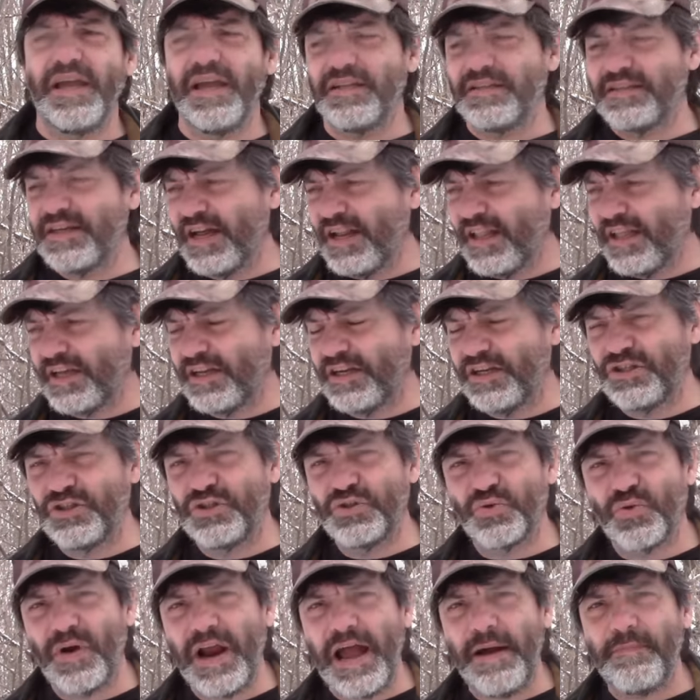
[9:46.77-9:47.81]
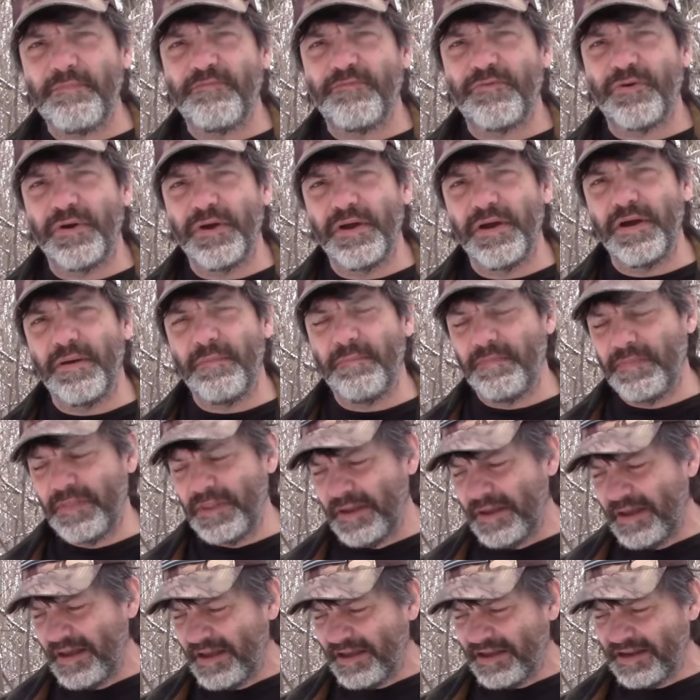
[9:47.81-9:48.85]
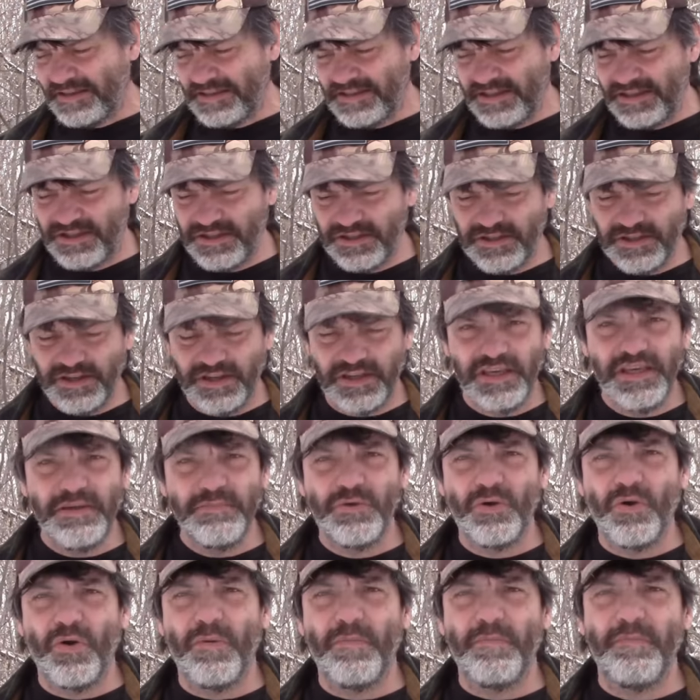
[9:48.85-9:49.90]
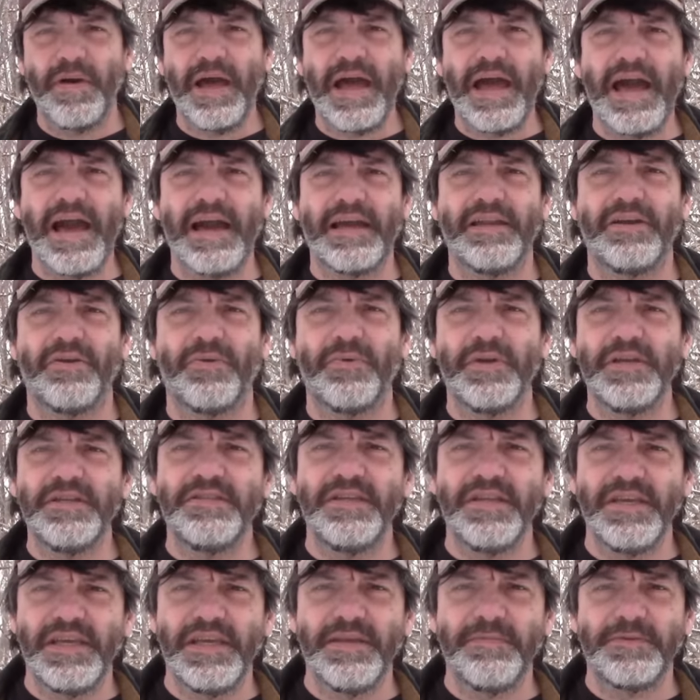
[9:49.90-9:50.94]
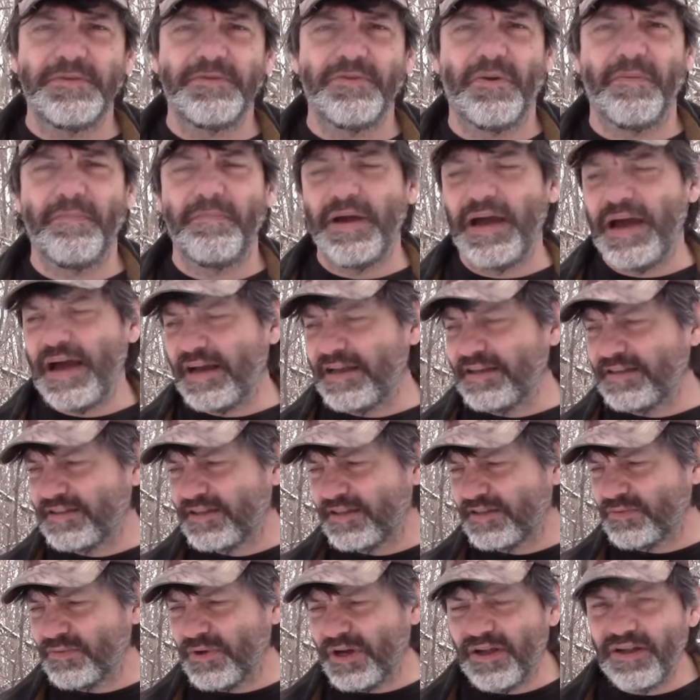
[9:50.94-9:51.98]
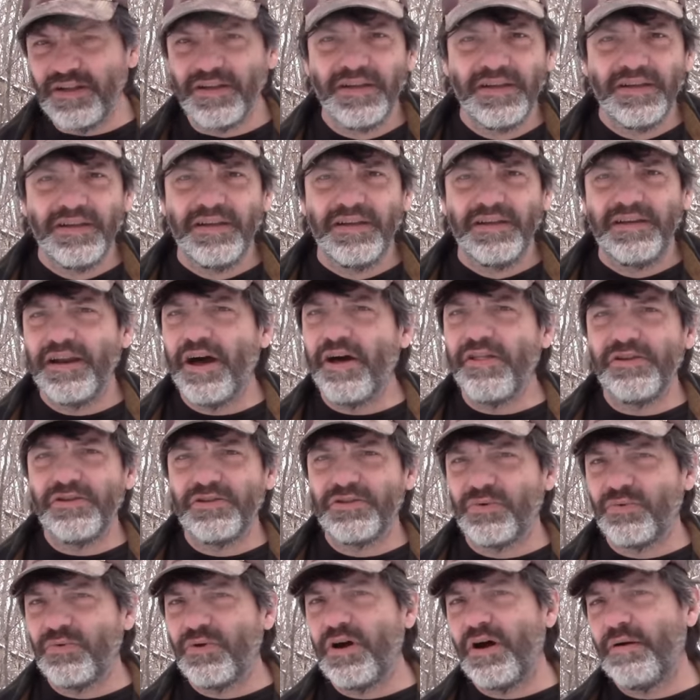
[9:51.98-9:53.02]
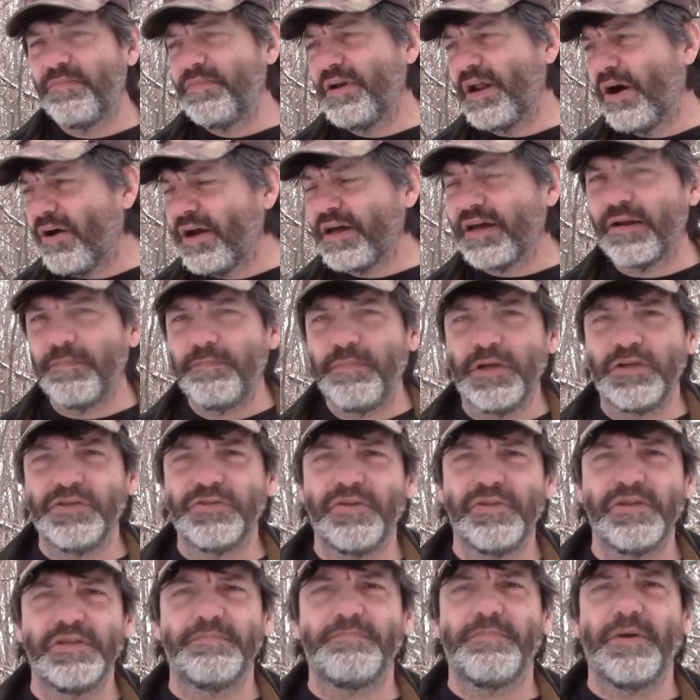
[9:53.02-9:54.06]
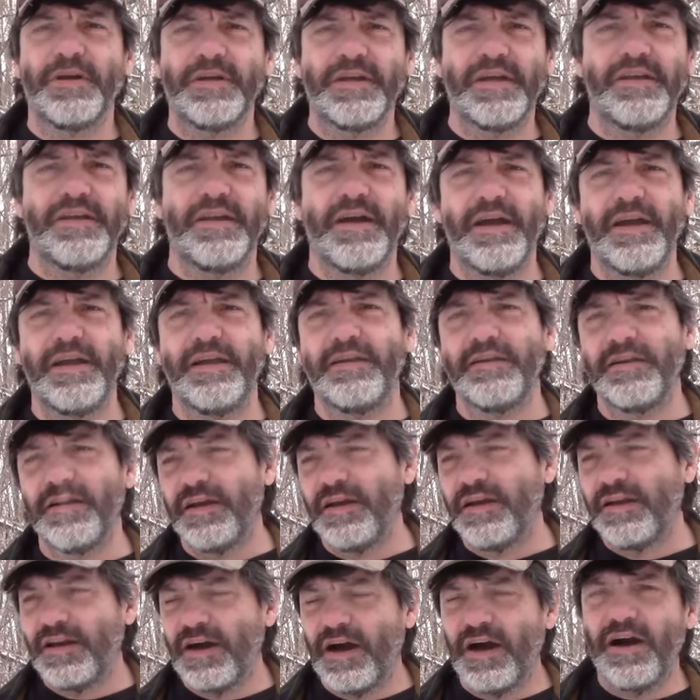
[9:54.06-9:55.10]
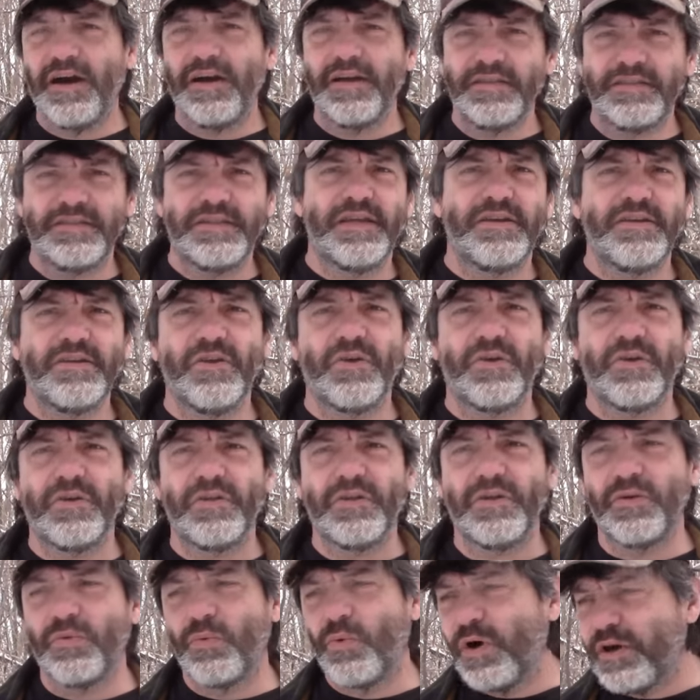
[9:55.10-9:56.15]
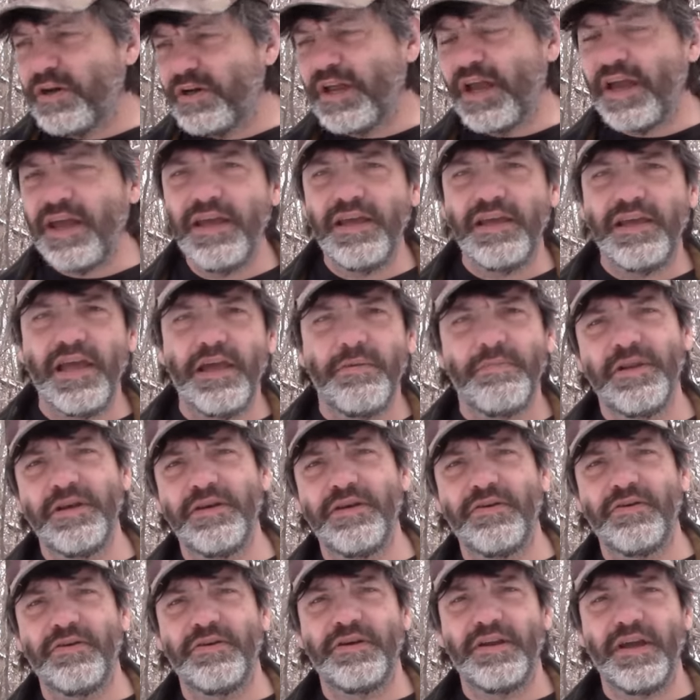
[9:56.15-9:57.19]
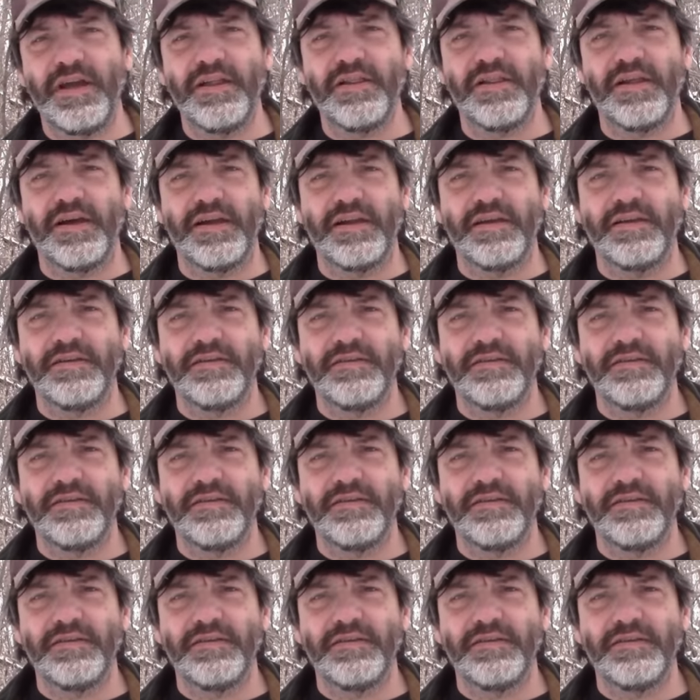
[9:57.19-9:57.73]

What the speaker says: It's kind of like a trap for him because he's just gonna keep going back. And the reason he keeps going back is because, well, now there's a rub. Now I got a picture of this buck at night. Now it's getting earlier. One day he came in during daylight.